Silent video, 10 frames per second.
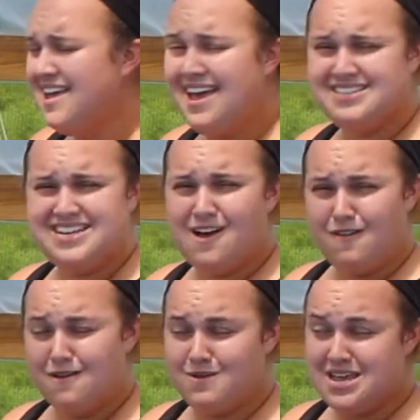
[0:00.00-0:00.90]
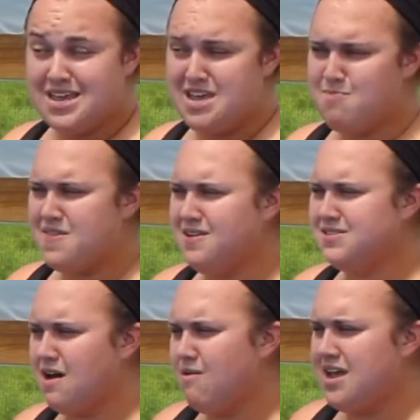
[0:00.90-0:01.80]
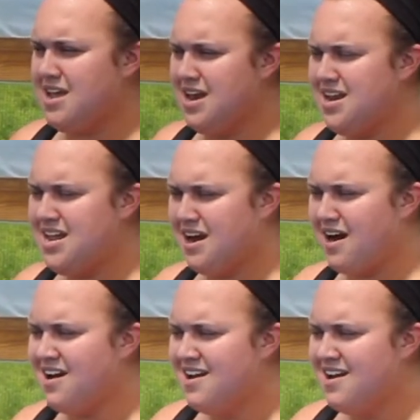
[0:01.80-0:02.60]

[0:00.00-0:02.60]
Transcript: and see how long we can keep things going in here.